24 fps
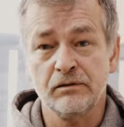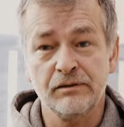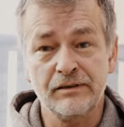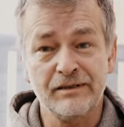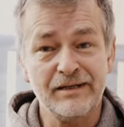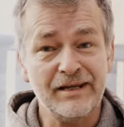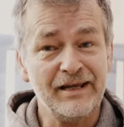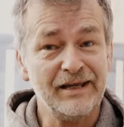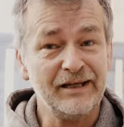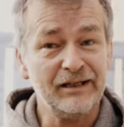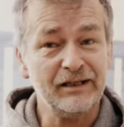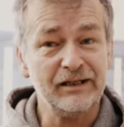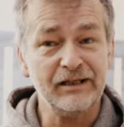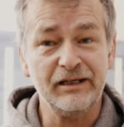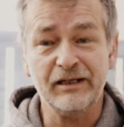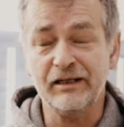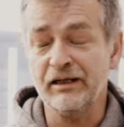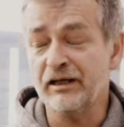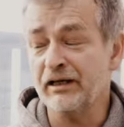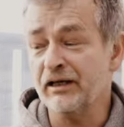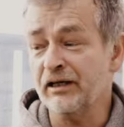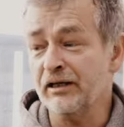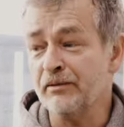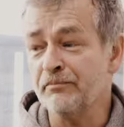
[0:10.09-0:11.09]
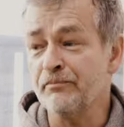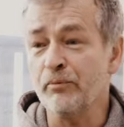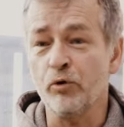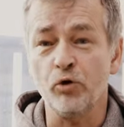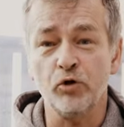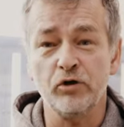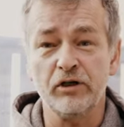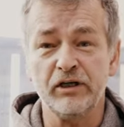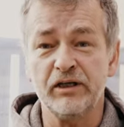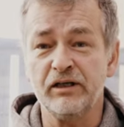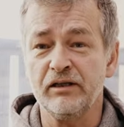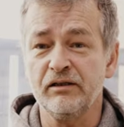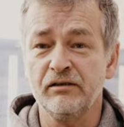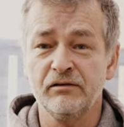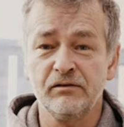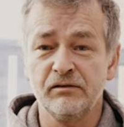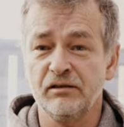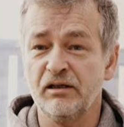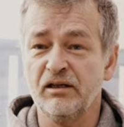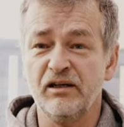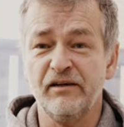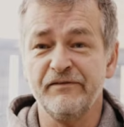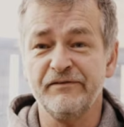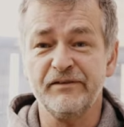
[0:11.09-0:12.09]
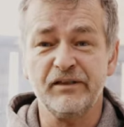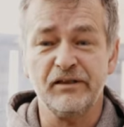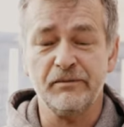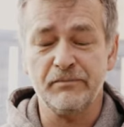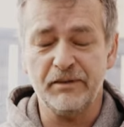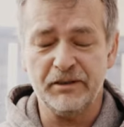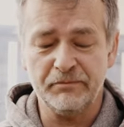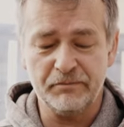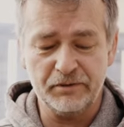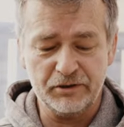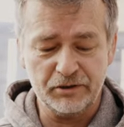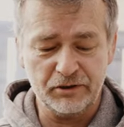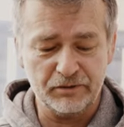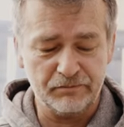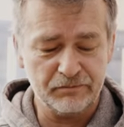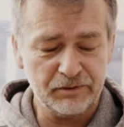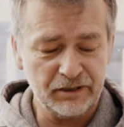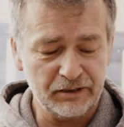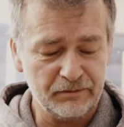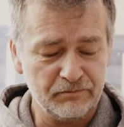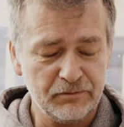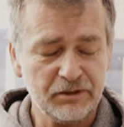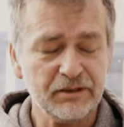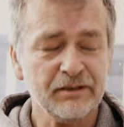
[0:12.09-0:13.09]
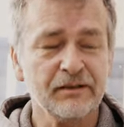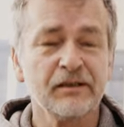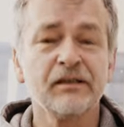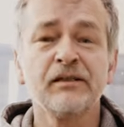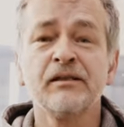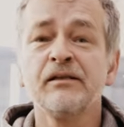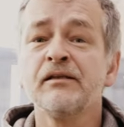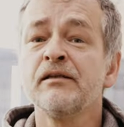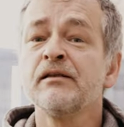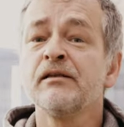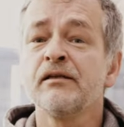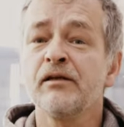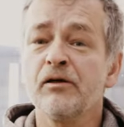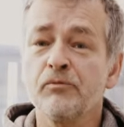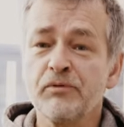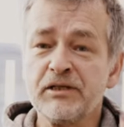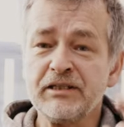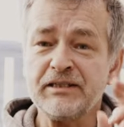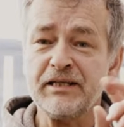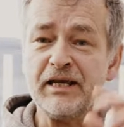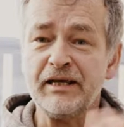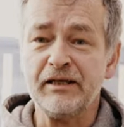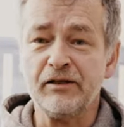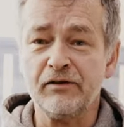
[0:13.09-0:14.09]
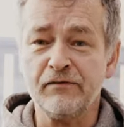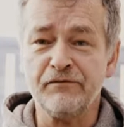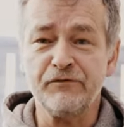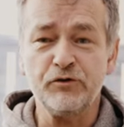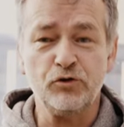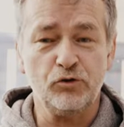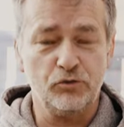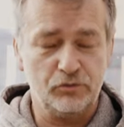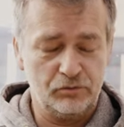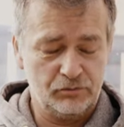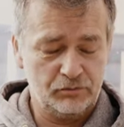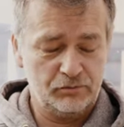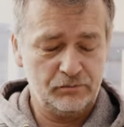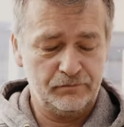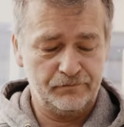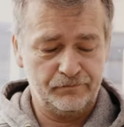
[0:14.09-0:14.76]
Nellie and Bonnie. I have to remember sometimes. We tech review.